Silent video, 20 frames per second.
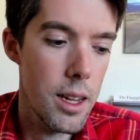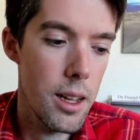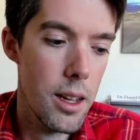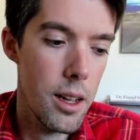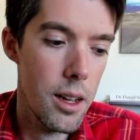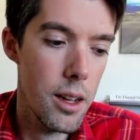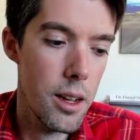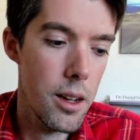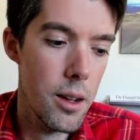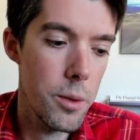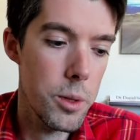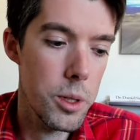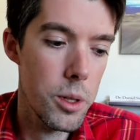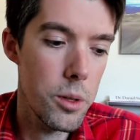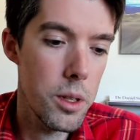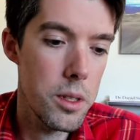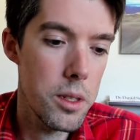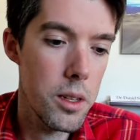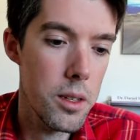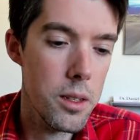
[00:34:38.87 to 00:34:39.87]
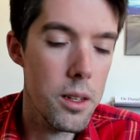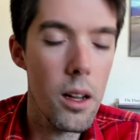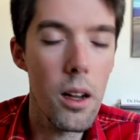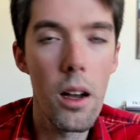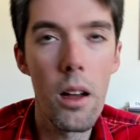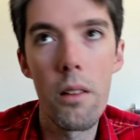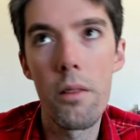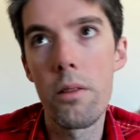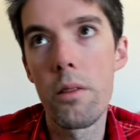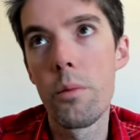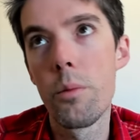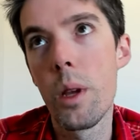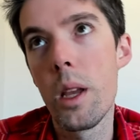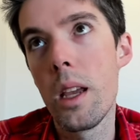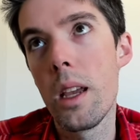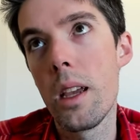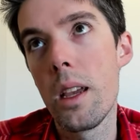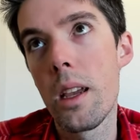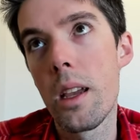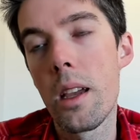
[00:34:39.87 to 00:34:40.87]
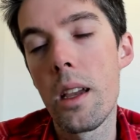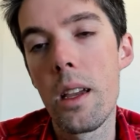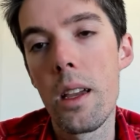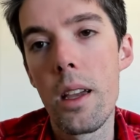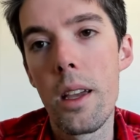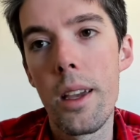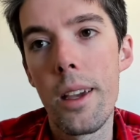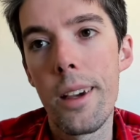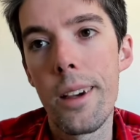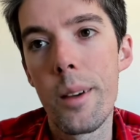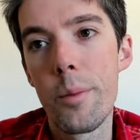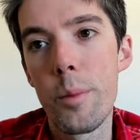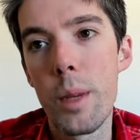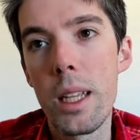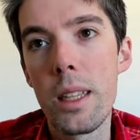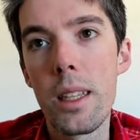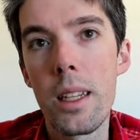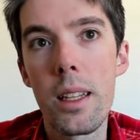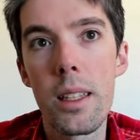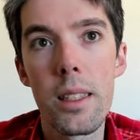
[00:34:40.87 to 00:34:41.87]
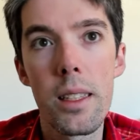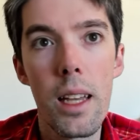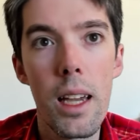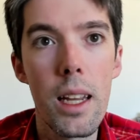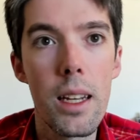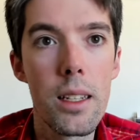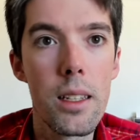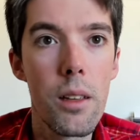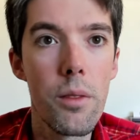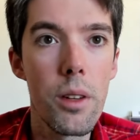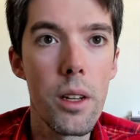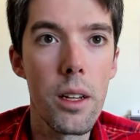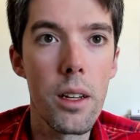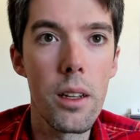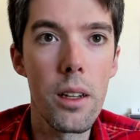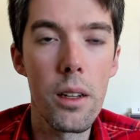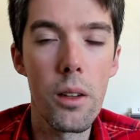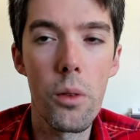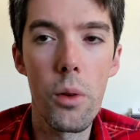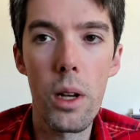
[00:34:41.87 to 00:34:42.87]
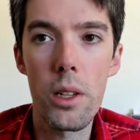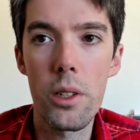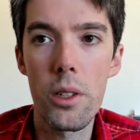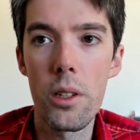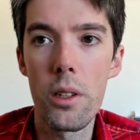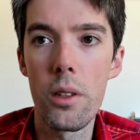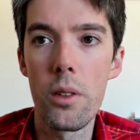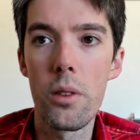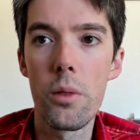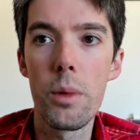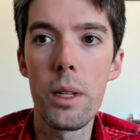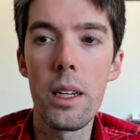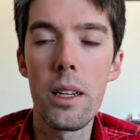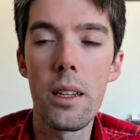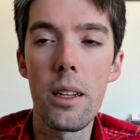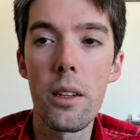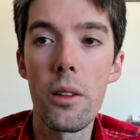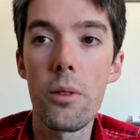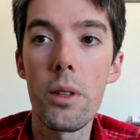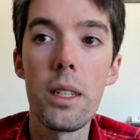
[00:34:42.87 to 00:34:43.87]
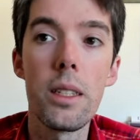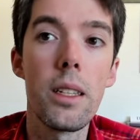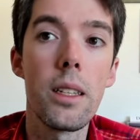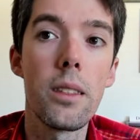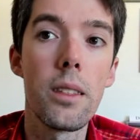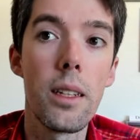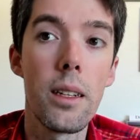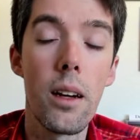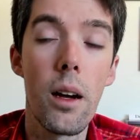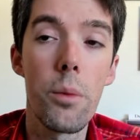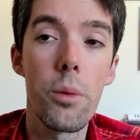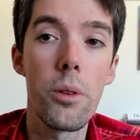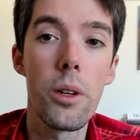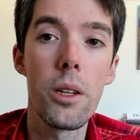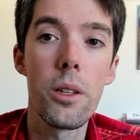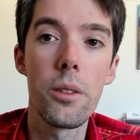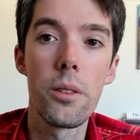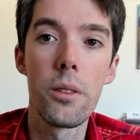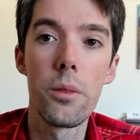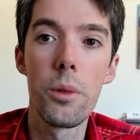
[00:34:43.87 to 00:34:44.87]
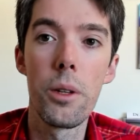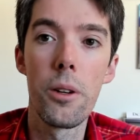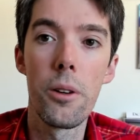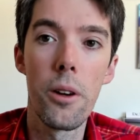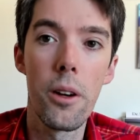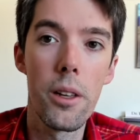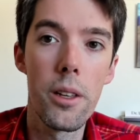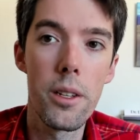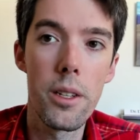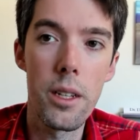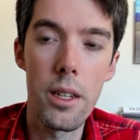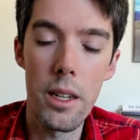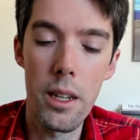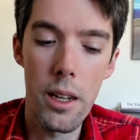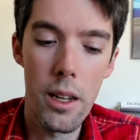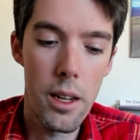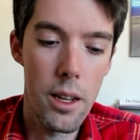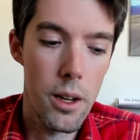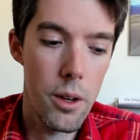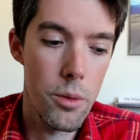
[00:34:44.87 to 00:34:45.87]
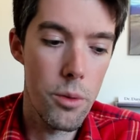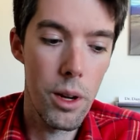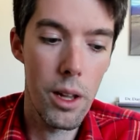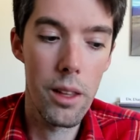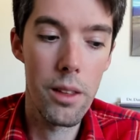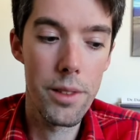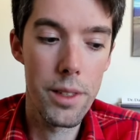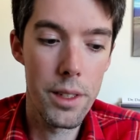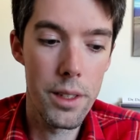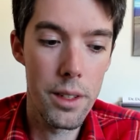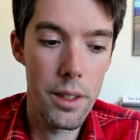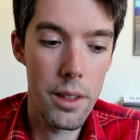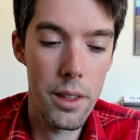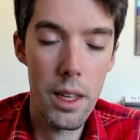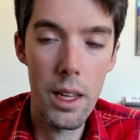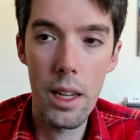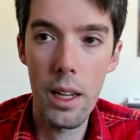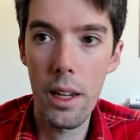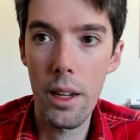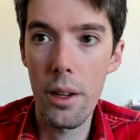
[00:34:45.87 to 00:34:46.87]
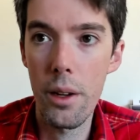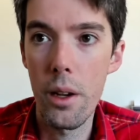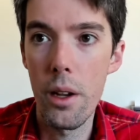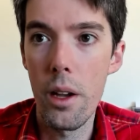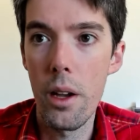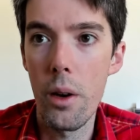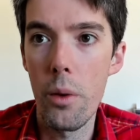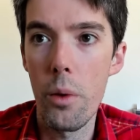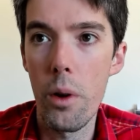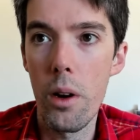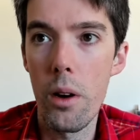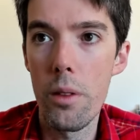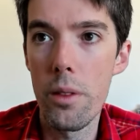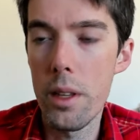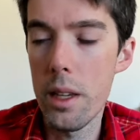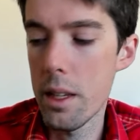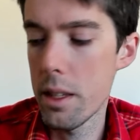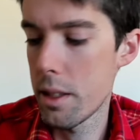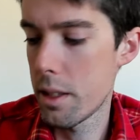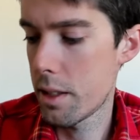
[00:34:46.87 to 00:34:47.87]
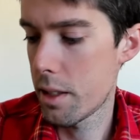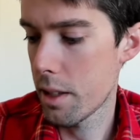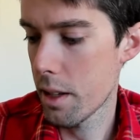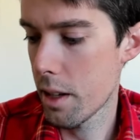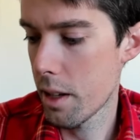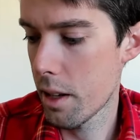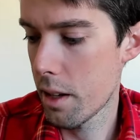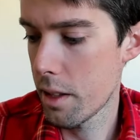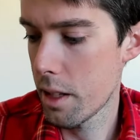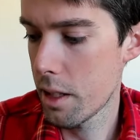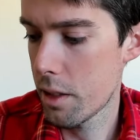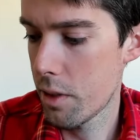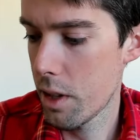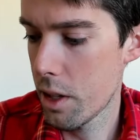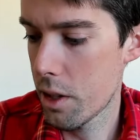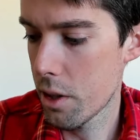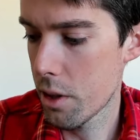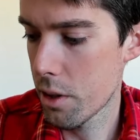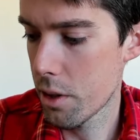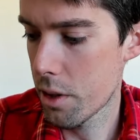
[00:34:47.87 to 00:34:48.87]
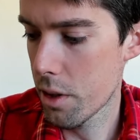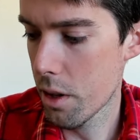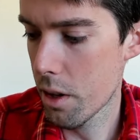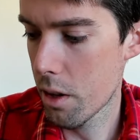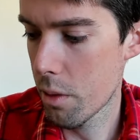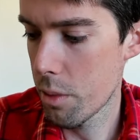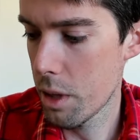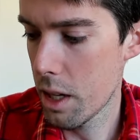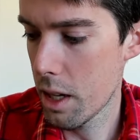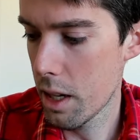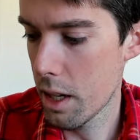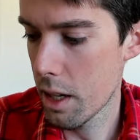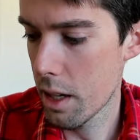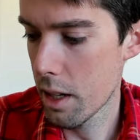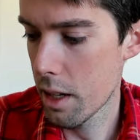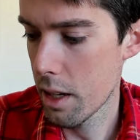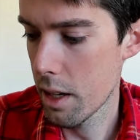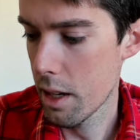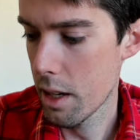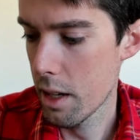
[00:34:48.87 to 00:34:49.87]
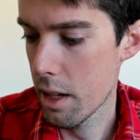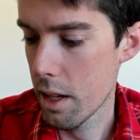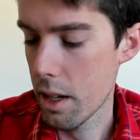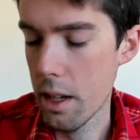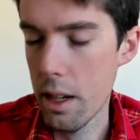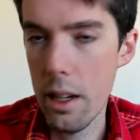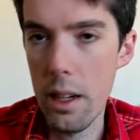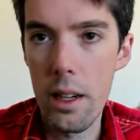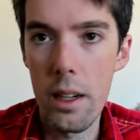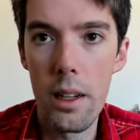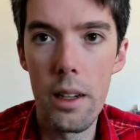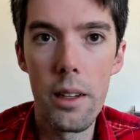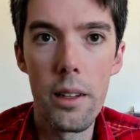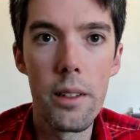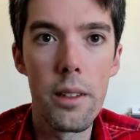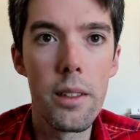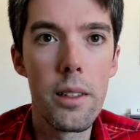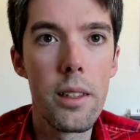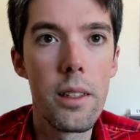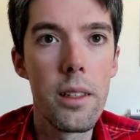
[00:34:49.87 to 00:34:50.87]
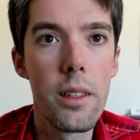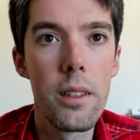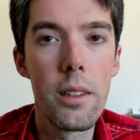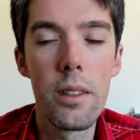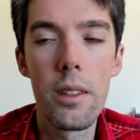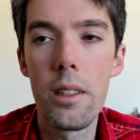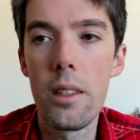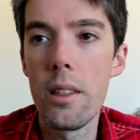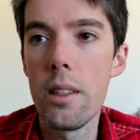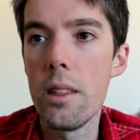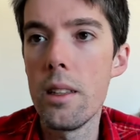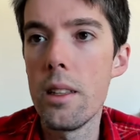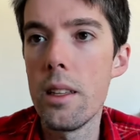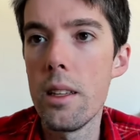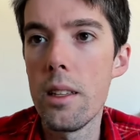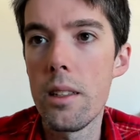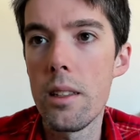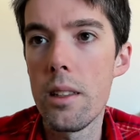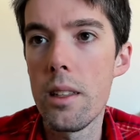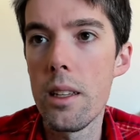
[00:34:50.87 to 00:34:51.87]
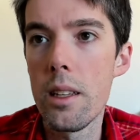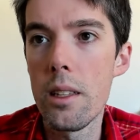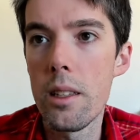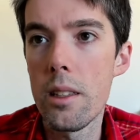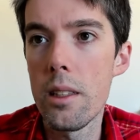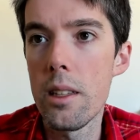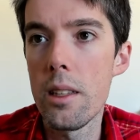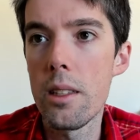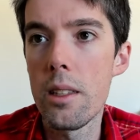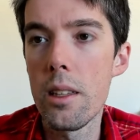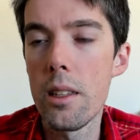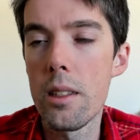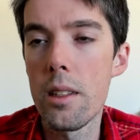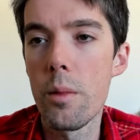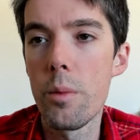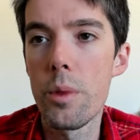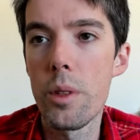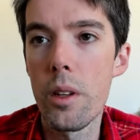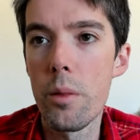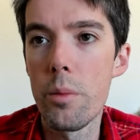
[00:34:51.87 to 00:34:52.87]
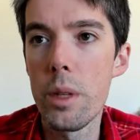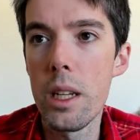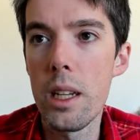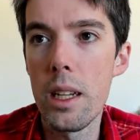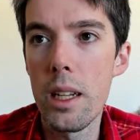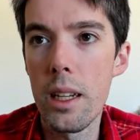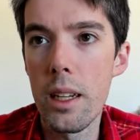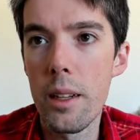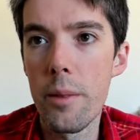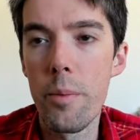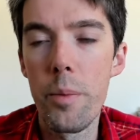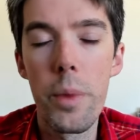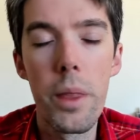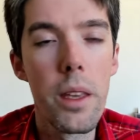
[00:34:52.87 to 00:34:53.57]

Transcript: Uh, so this has gone from being uh, mainly a scientific uh, question to being increasingly an operational meteorology relevant thing, where these uh, these features are being uh, these these these systems are being